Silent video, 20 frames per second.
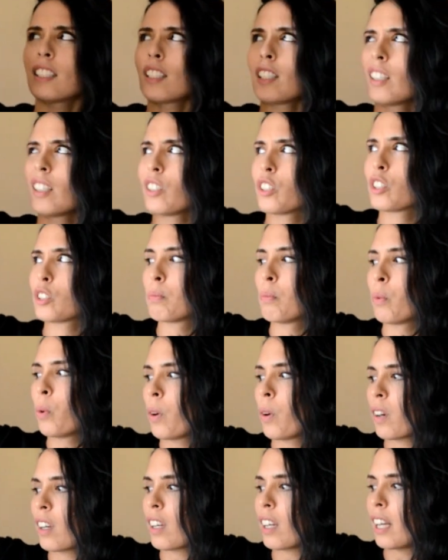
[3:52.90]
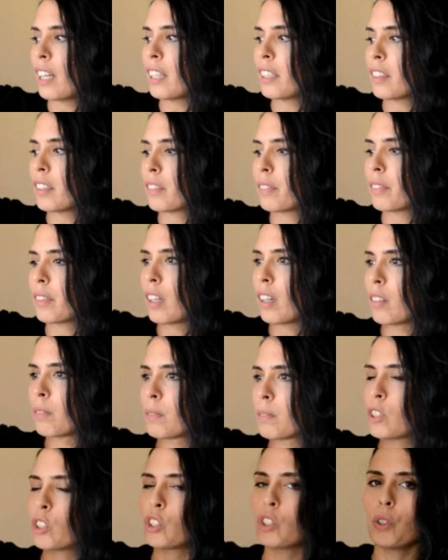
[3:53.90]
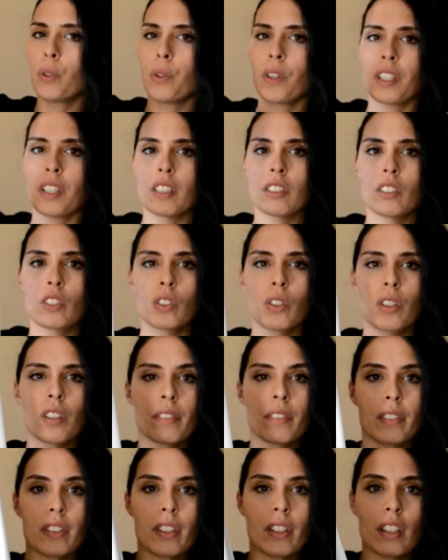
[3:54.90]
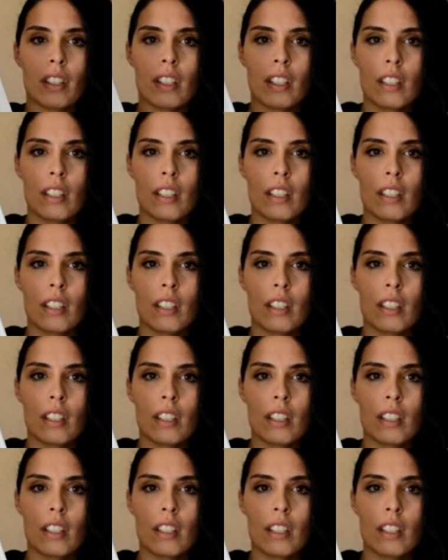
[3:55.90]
it looks more kind of stewardess sort of look.